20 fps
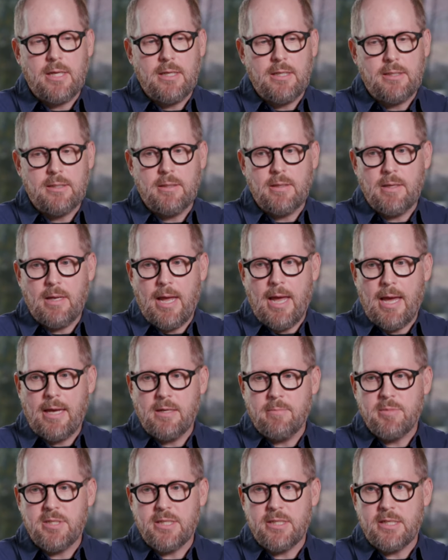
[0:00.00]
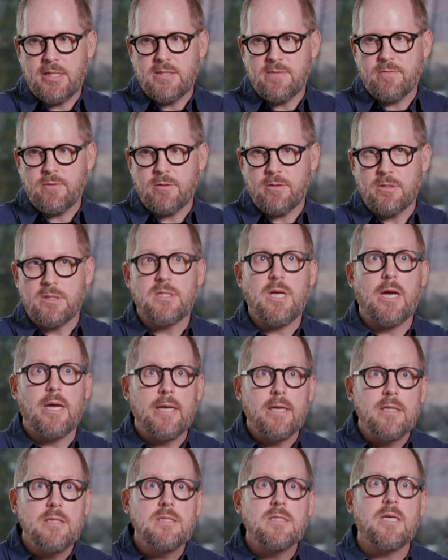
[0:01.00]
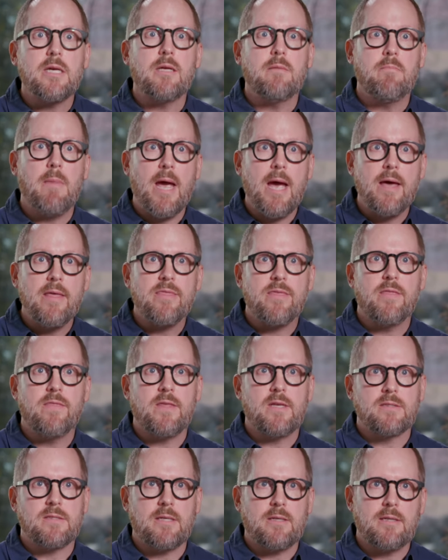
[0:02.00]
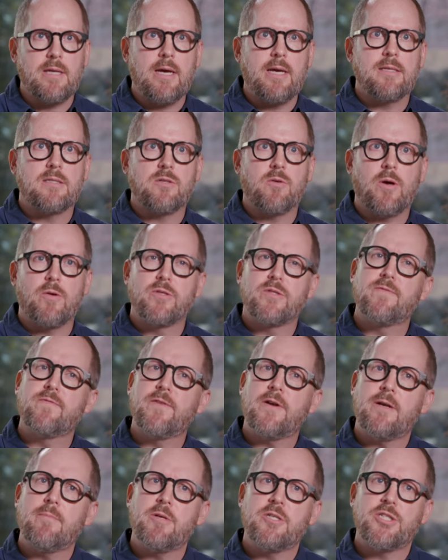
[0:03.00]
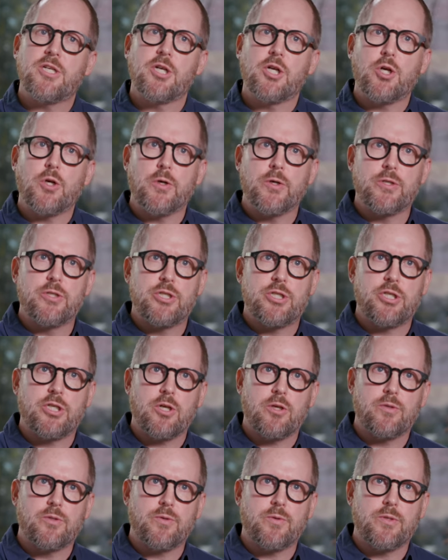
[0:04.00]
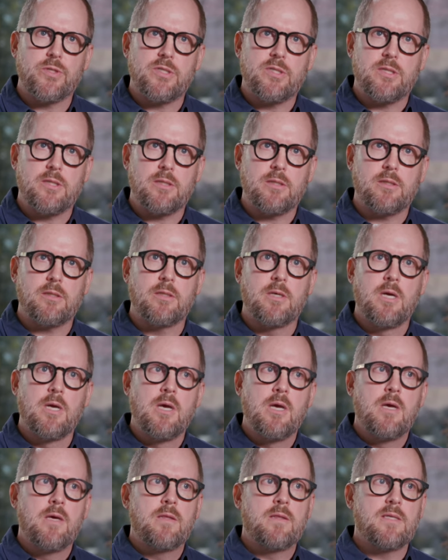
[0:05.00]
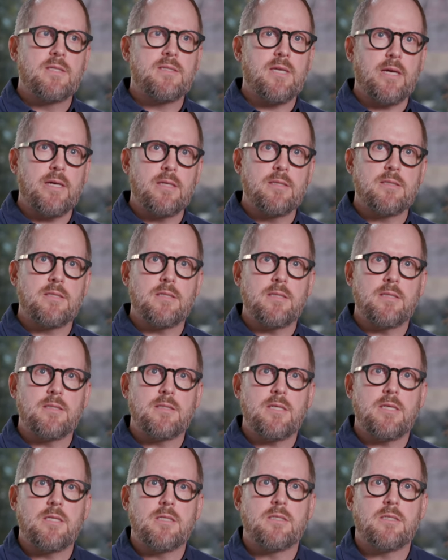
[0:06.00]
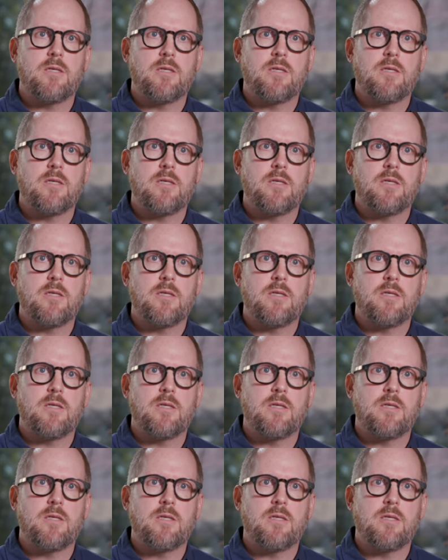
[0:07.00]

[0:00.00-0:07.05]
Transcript: and had abilities for science and math and things like that, so I was very much encouraged to go towards the, the sciences, and